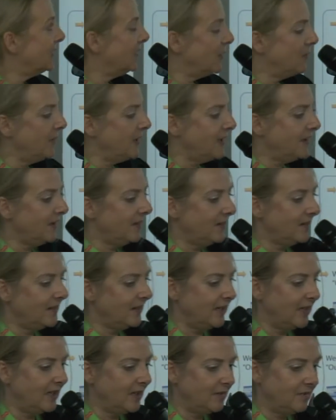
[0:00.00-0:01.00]
Summit is
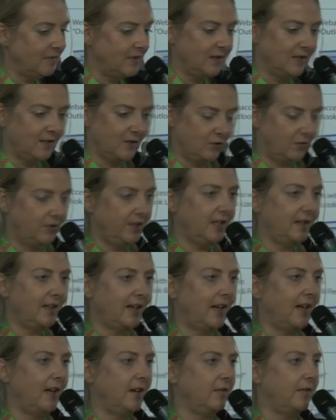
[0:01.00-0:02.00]
a, is a
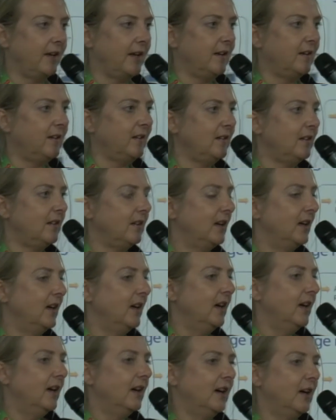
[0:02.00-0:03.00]
three-day event.
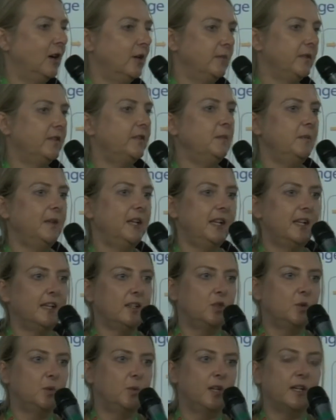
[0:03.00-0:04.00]
Um, similar
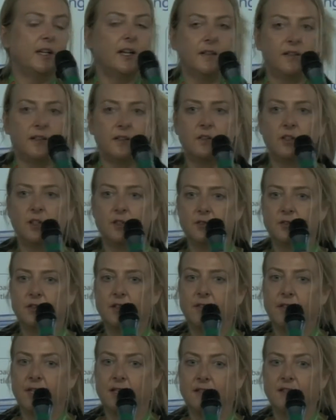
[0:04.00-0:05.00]
to what other software
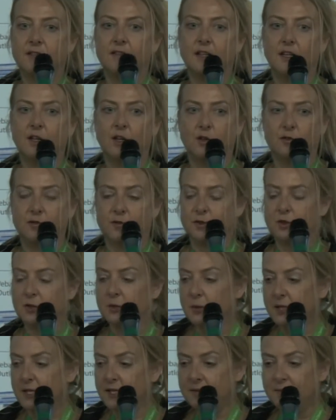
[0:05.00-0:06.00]
vendors are often
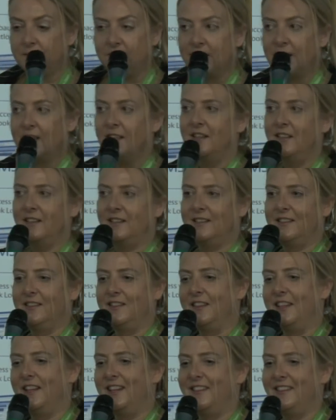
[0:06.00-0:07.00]
doing.
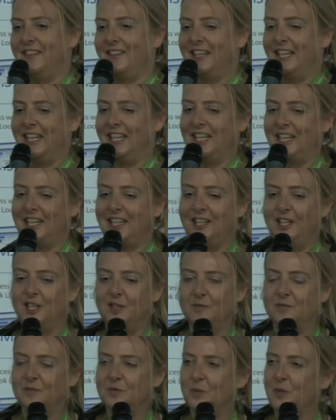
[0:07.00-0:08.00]
Still, I think
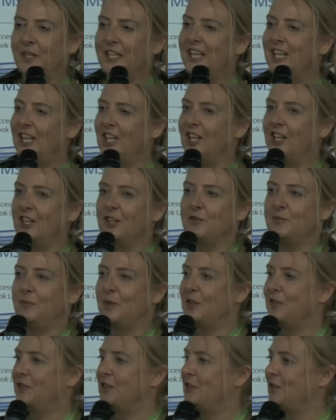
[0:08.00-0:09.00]
um, we get a lot of
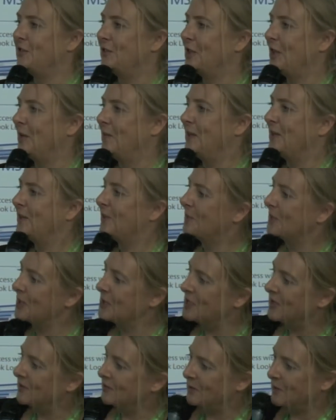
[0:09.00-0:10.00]
positive comments,
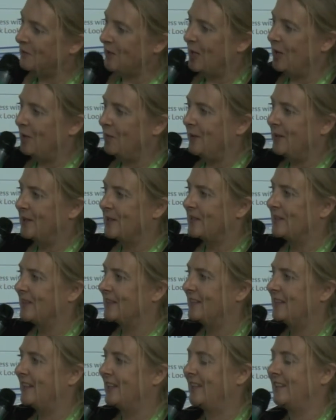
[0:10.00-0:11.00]
Martin, from our partners
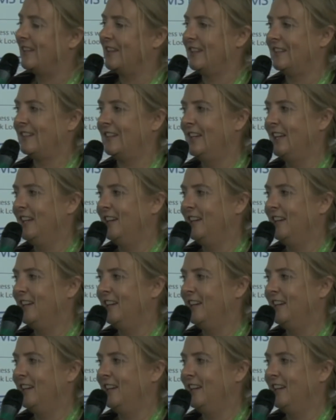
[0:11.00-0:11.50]
saying that